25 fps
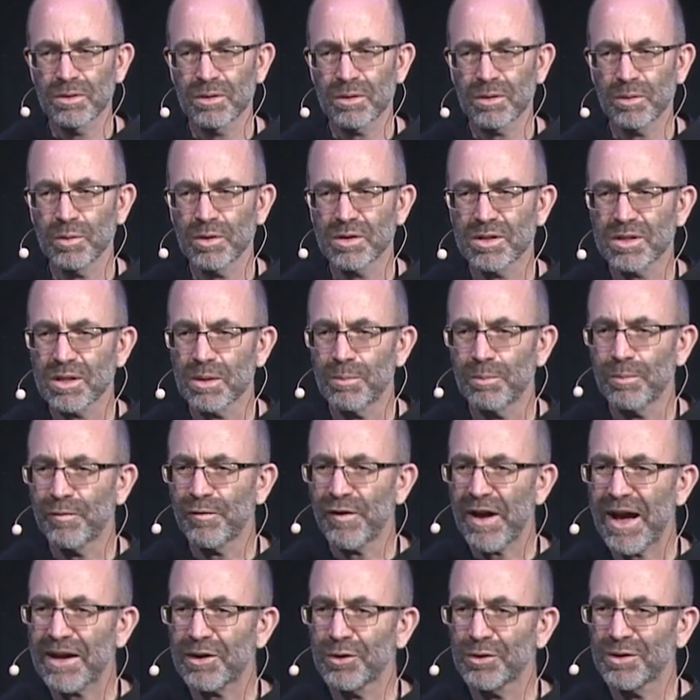It was some
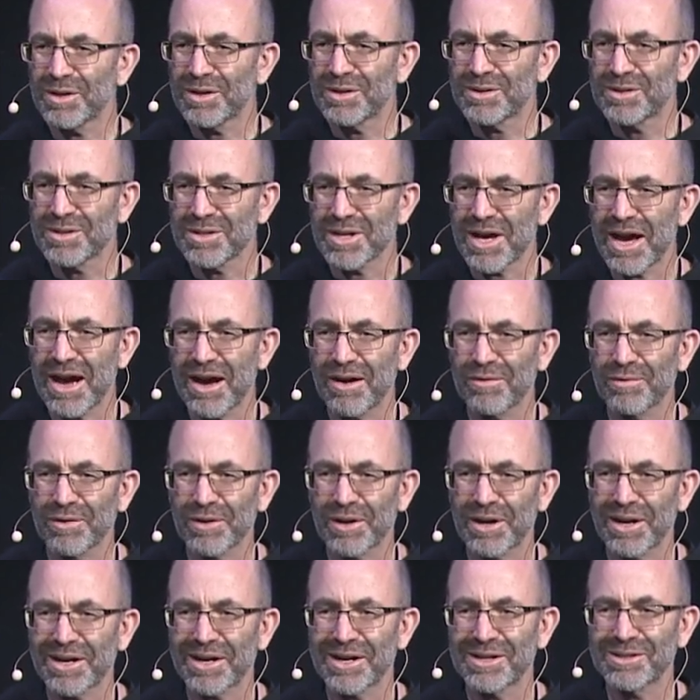faculty and staff that
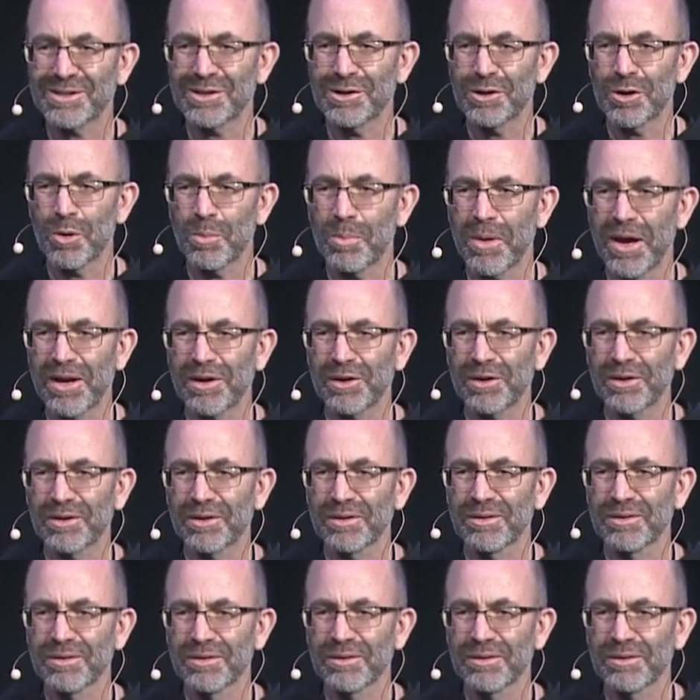I got to know better.